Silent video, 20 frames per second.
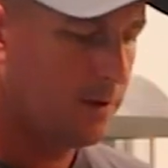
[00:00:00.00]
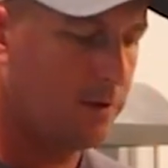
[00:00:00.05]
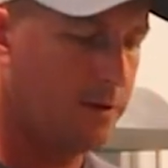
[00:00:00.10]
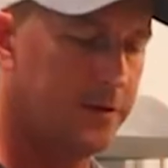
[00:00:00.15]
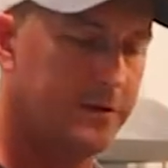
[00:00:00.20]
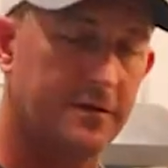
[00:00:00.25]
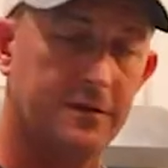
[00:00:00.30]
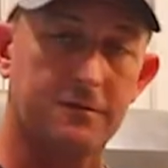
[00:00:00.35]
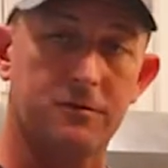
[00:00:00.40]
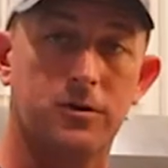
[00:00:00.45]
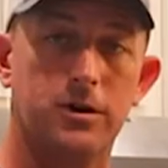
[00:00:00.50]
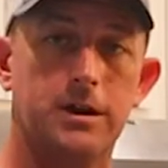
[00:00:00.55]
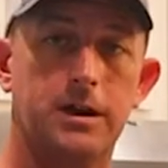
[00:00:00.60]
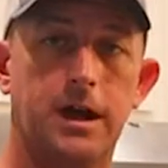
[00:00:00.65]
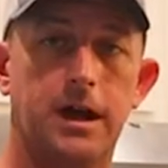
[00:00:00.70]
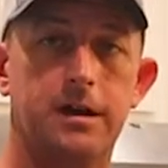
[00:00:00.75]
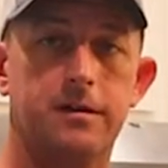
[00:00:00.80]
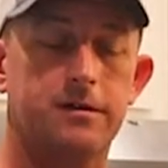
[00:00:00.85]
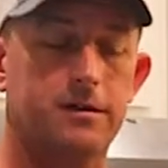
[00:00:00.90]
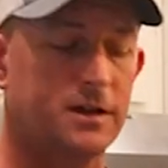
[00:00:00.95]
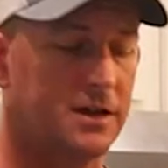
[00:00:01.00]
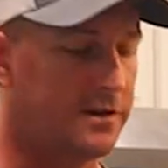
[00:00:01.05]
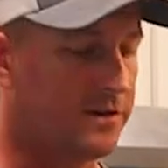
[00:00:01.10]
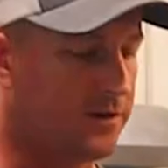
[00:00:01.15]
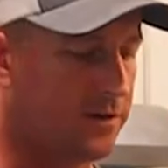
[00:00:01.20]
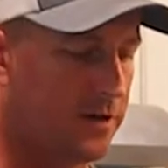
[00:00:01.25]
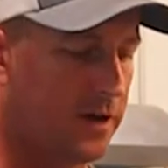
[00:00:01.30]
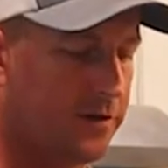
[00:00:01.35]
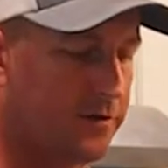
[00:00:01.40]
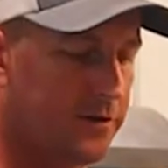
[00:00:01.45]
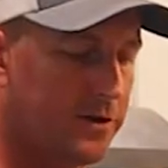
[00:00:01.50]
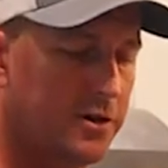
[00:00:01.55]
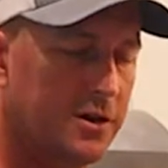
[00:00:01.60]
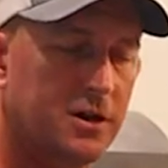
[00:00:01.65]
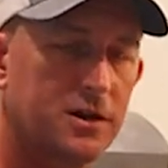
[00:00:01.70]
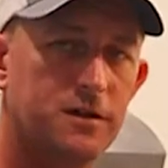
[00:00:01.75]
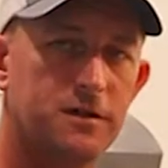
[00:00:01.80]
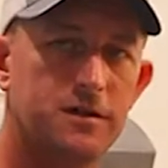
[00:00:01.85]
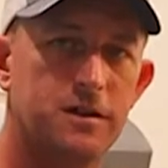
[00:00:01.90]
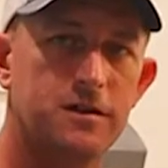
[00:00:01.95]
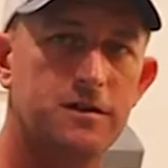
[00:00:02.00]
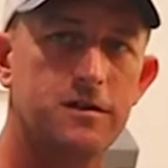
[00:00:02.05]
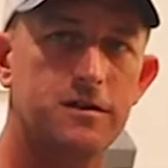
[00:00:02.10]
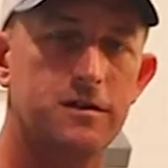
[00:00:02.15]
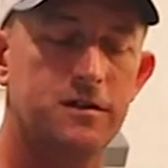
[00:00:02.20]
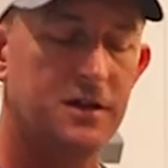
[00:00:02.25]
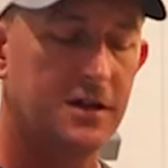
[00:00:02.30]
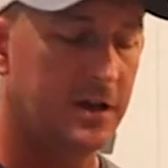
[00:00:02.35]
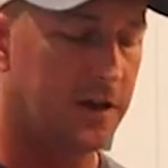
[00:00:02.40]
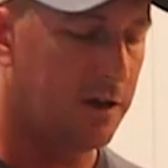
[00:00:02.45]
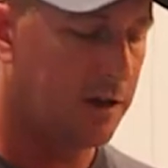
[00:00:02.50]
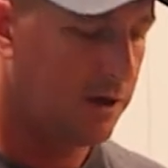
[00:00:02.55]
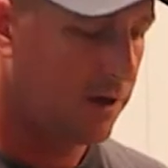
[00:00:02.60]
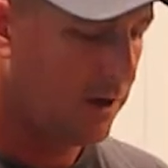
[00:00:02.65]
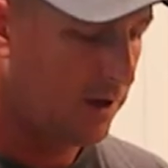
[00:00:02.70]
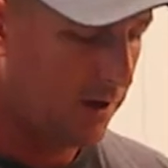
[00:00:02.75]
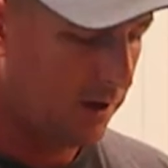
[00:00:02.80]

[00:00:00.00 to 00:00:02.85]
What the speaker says: This is really nice, gets nice good consistency.